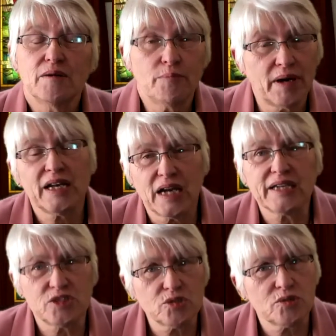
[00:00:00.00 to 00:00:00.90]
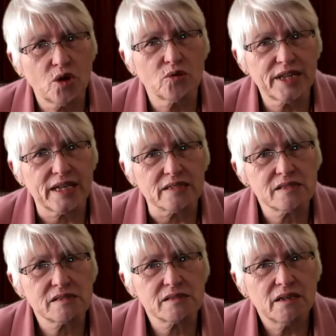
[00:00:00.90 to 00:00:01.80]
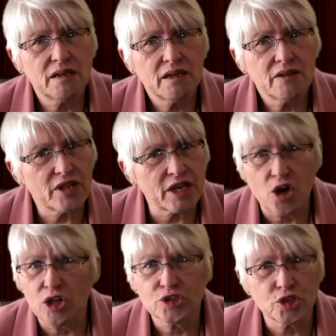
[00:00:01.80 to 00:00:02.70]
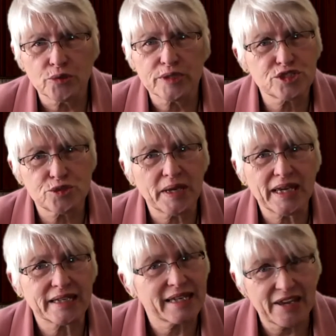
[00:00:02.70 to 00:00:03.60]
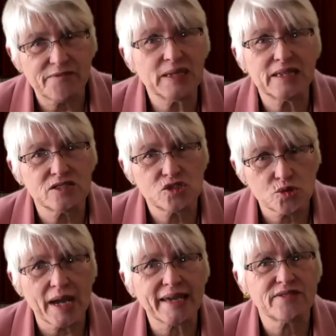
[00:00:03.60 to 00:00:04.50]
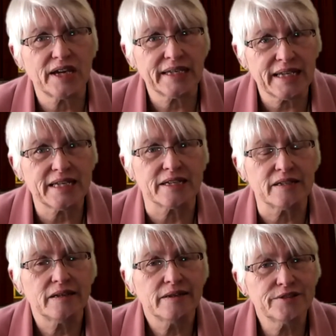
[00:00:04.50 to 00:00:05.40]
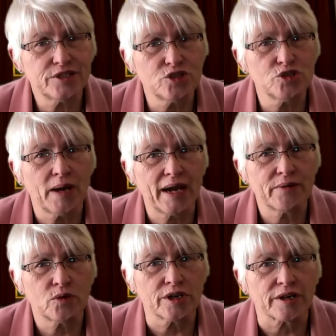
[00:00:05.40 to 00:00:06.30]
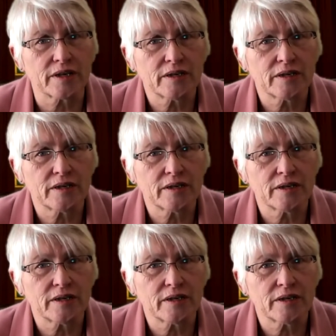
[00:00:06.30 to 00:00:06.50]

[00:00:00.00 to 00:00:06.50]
But I do know this they all nourished me and gave me the strength I needed to do my work.